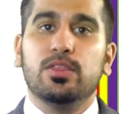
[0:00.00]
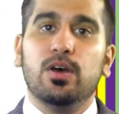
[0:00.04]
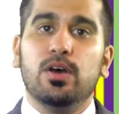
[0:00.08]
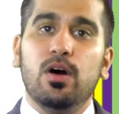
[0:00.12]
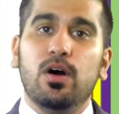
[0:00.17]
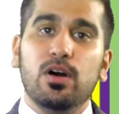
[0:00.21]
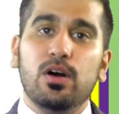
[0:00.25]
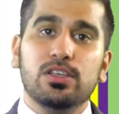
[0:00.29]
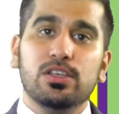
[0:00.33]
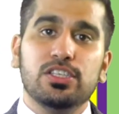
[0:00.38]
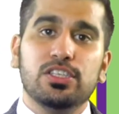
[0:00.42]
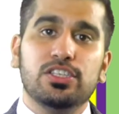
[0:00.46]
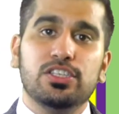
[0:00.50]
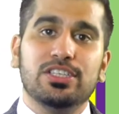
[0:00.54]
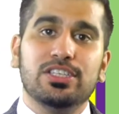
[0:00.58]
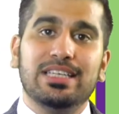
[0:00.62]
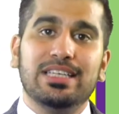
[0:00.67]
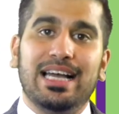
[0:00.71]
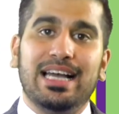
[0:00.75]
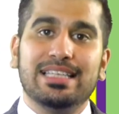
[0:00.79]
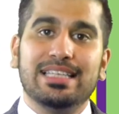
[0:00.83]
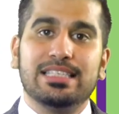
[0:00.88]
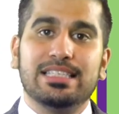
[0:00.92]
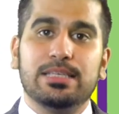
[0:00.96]
The oxygen
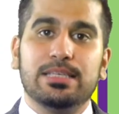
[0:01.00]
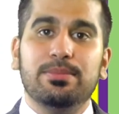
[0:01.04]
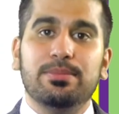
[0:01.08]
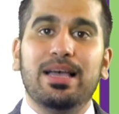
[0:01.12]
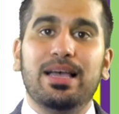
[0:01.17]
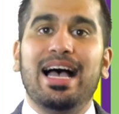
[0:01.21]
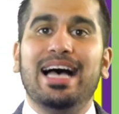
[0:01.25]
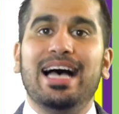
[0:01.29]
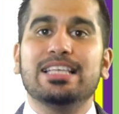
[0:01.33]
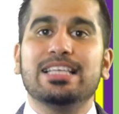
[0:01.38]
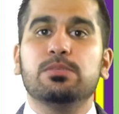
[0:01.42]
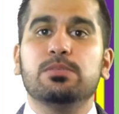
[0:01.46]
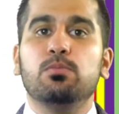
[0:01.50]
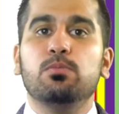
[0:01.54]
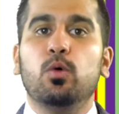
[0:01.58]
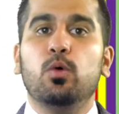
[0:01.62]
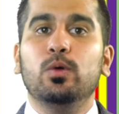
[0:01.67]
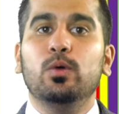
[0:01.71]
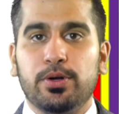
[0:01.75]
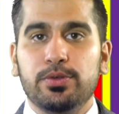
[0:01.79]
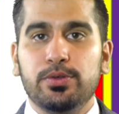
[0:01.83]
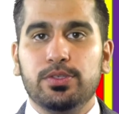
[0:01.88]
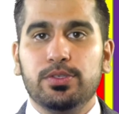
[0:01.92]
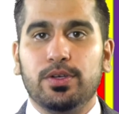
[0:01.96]
atom has more
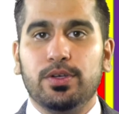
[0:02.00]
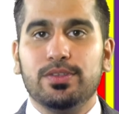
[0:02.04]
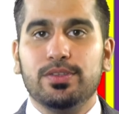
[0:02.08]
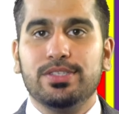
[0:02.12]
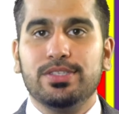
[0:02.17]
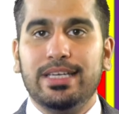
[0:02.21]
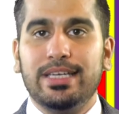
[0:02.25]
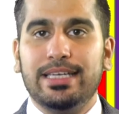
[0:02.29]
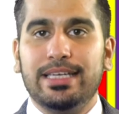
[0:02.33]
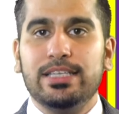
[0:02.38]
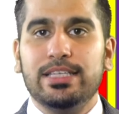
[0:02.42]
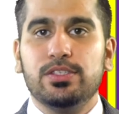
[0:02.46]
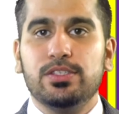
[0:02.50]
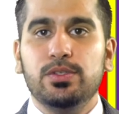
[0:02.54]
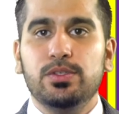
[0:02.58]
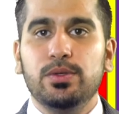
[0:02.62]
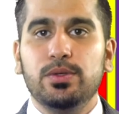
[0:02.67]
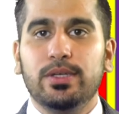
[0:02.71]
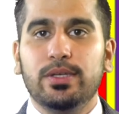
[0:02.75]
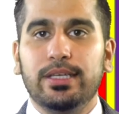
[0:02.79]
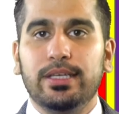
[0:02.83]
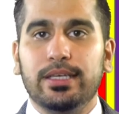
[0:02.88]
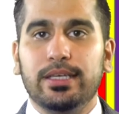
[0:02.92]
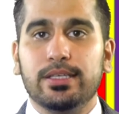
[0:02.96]
protons in its
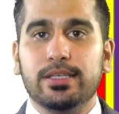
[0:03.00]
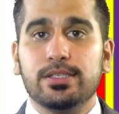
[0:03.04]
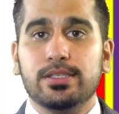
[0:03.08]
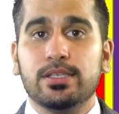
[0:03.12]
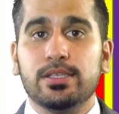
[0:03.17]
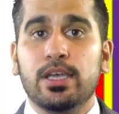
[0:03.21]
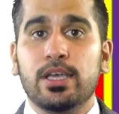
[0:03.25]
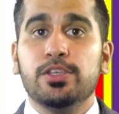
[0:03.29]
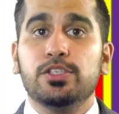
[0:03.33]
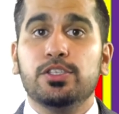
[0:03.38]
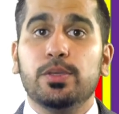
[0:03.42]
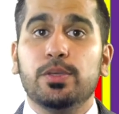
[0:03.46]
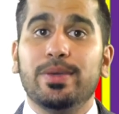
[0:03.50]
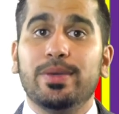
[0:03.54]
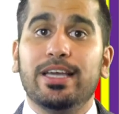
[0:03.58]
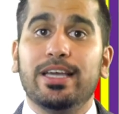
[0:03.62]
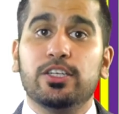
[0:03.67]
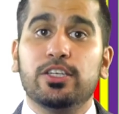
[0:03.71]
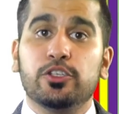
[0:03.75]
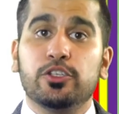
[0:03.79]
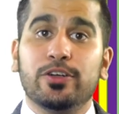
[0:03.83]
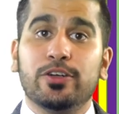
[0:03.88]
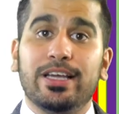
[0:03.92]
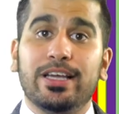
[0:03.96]
nucleus, so it
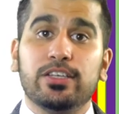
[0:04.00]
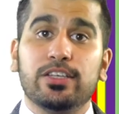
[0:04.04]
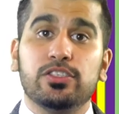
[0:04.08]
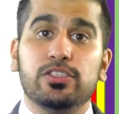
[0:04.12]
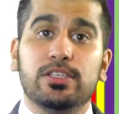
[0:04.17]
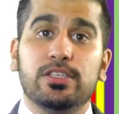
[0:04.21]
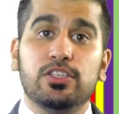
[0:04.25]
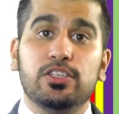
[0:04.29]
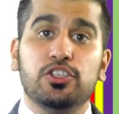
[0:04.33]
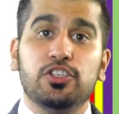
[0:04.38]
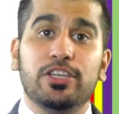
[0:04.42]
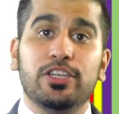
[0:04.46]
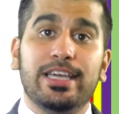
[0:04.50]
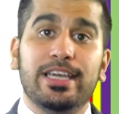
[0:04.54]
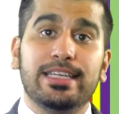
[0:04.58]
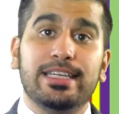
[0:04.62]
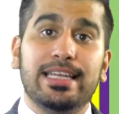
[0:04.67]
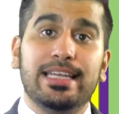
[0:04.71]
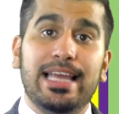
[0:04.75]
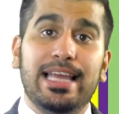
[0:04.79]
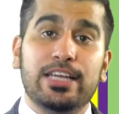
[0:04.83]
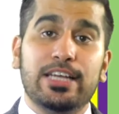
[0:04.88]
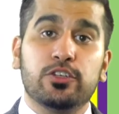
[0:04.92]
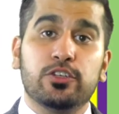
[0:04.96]
attracts the shared
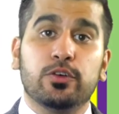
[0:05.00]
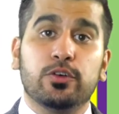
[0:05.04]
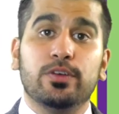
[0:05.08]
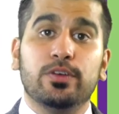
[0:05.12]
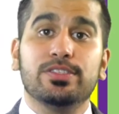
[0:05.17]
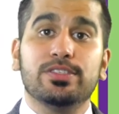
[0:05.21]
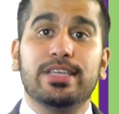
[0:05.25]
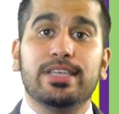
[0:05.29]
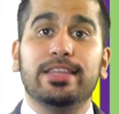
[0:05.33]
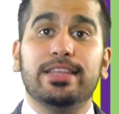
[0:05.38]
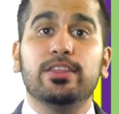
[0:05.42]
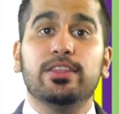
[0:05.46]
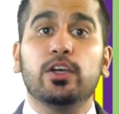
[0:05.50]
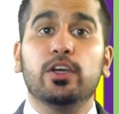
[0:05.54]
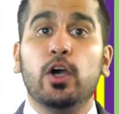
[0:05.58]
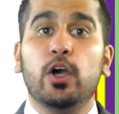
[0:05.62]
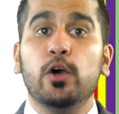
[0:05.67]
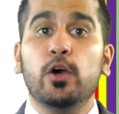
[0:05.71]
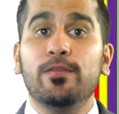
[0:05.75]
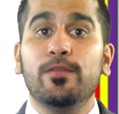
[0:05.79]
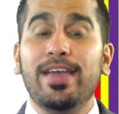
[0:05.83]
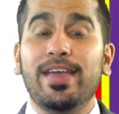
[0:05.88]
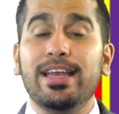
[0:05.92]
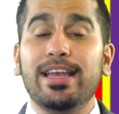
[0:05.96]
electrons in the
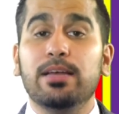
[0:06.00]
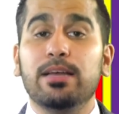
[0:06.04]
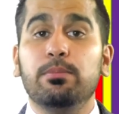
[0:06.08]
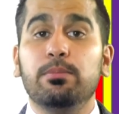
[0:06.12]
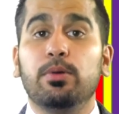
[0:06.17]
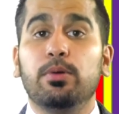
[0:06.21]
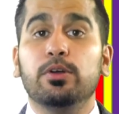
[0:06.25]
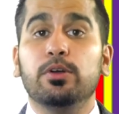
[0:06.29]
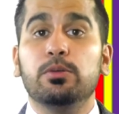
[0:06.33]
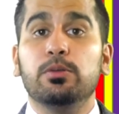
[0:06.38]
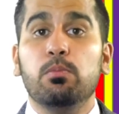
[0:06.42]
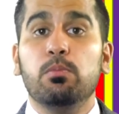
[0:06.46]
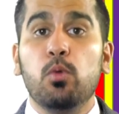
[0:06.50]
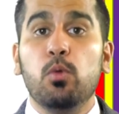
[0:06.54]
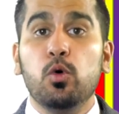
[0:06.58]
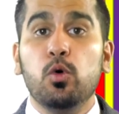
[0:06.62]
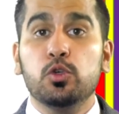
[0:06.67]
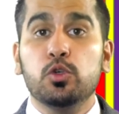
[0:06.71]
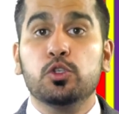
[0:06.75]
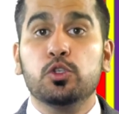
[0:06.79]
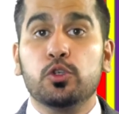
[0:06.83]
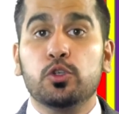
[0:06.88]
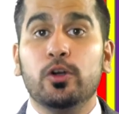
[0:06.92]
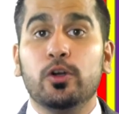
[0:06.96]
covalent bond
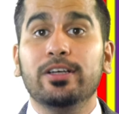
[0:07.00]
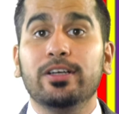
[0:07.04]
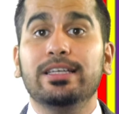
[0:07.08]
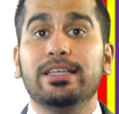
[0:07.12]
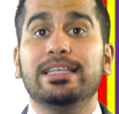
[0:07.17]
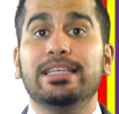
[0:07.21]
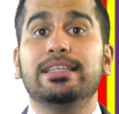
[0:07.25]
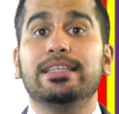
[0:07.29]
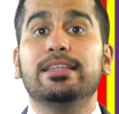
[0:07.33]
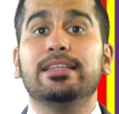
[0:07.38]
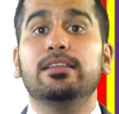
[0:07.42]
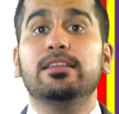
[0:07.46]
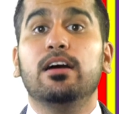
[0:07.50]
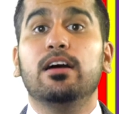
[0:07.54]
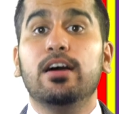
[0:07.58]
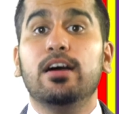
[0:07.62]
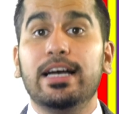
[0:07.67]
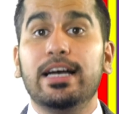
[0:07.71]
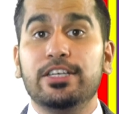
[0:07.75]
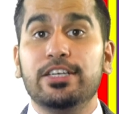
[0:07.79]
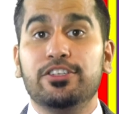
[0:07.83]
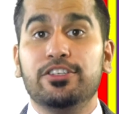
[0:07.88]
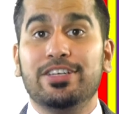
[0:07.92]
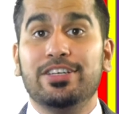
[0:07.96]
more strongly than the
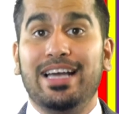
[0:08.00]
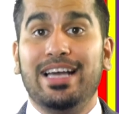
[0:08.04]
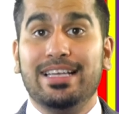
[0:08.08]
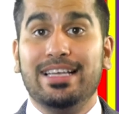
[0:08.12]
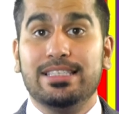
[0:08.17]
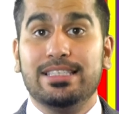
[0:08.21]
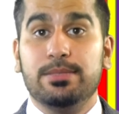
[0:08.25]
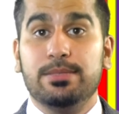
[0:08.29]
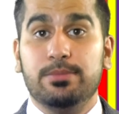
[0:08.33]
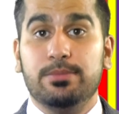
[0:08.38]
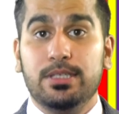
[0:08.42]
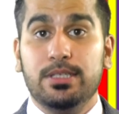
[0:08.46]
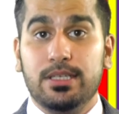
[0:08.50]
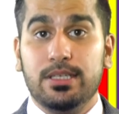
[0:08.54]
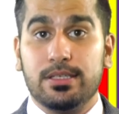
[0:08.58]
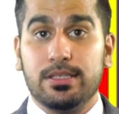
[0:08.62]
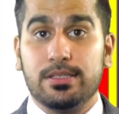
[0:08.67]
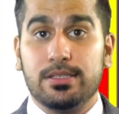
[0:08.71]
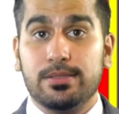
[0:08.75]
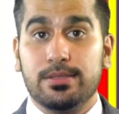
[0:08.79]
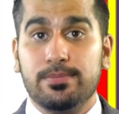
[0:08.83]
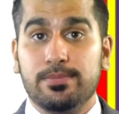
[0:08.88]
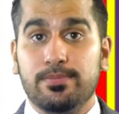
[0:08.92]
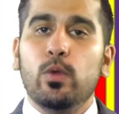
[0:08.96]
hydrogen atom
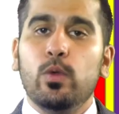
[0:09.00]
does.